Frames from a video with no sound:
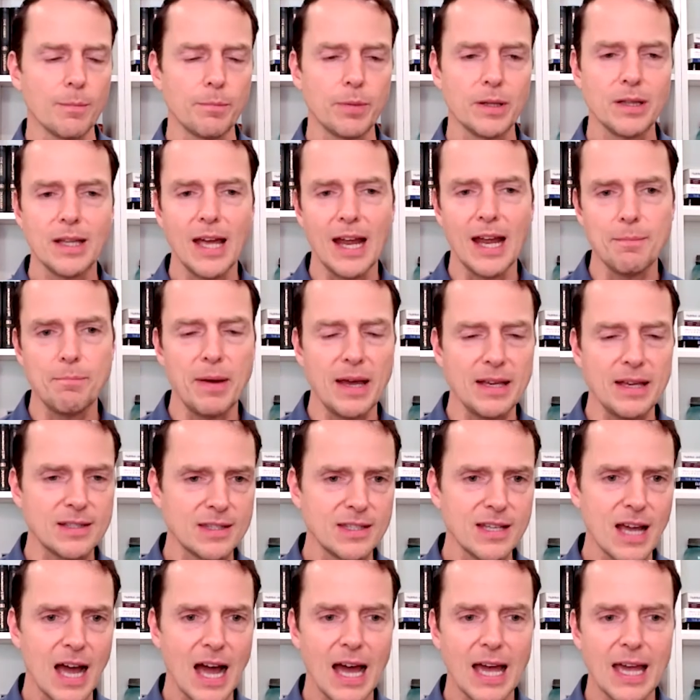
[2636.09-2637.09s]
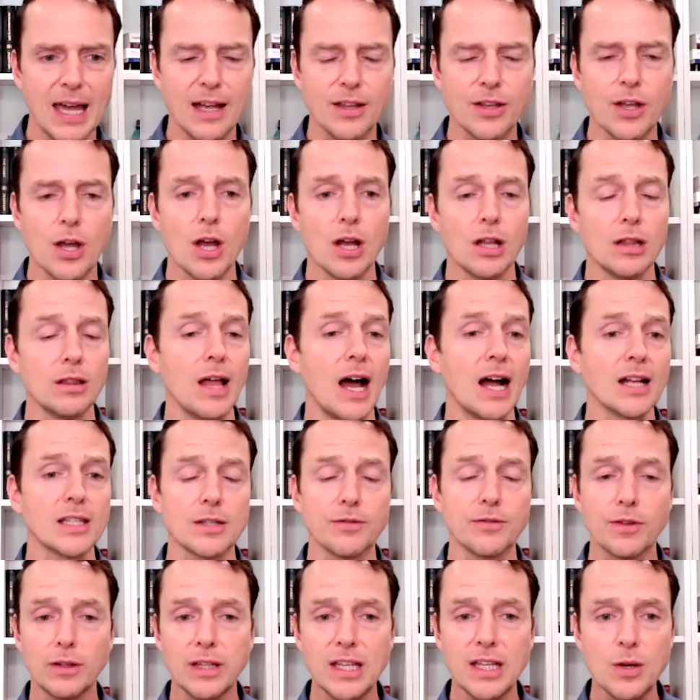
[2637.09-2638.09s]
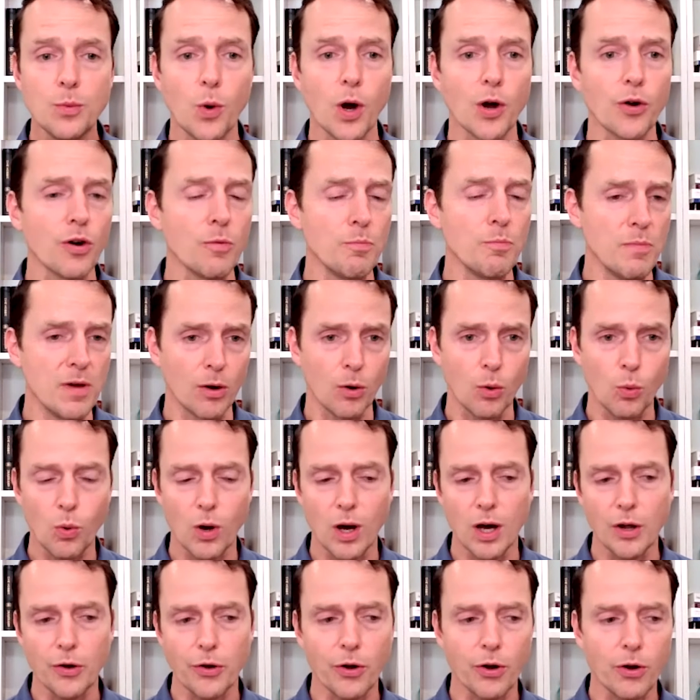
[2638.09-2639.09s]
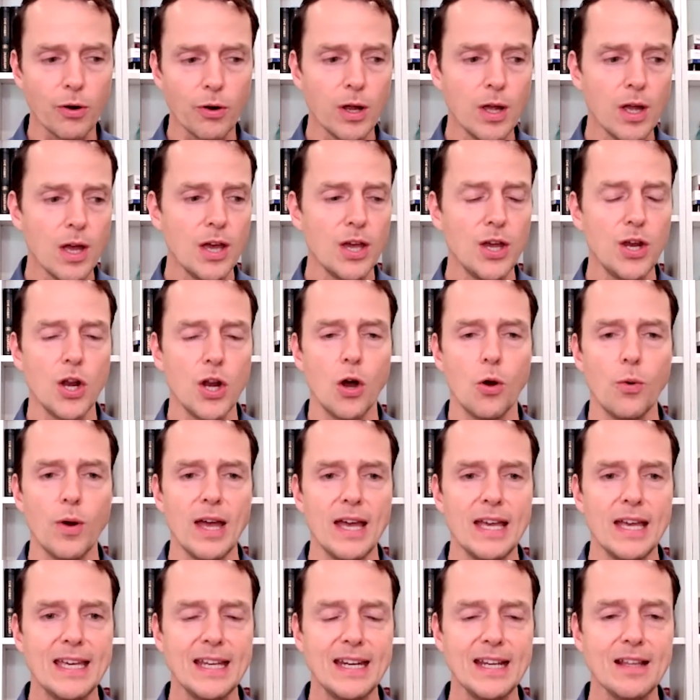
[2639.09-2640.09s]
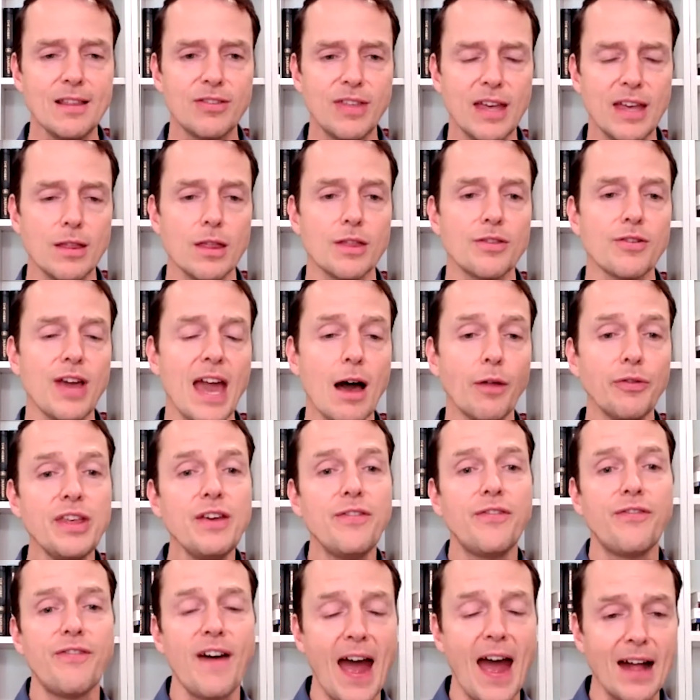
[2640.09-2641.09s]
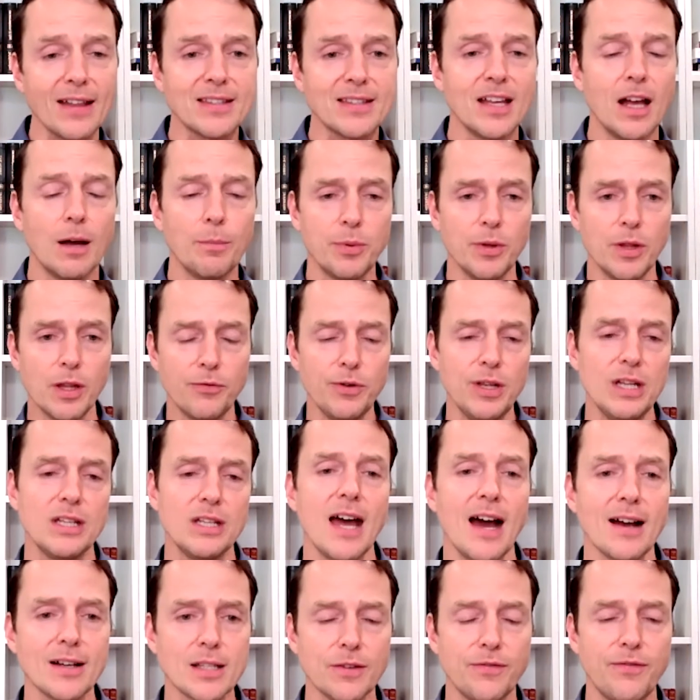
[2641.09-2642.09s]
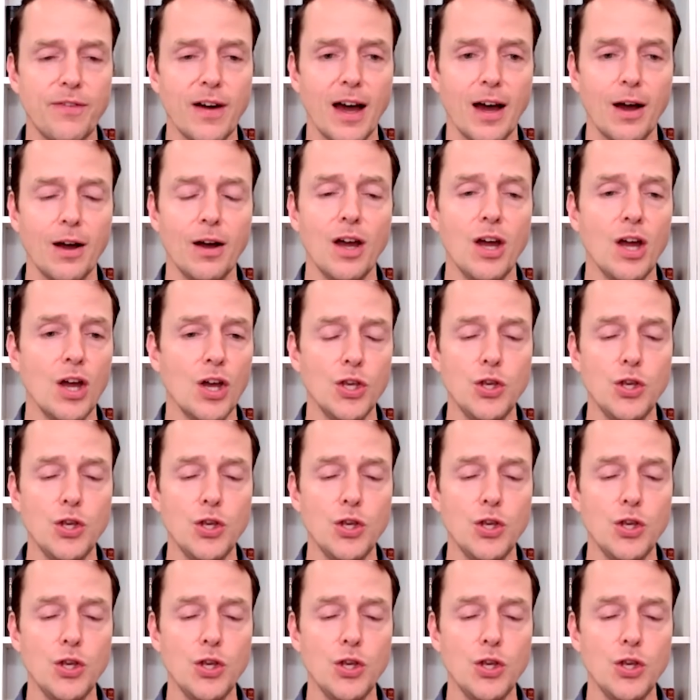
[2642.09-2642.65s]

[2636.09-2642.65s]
plant-based diet, lots of clean water, mineral water, you know, getting things healthy fats to help your liver detoxify,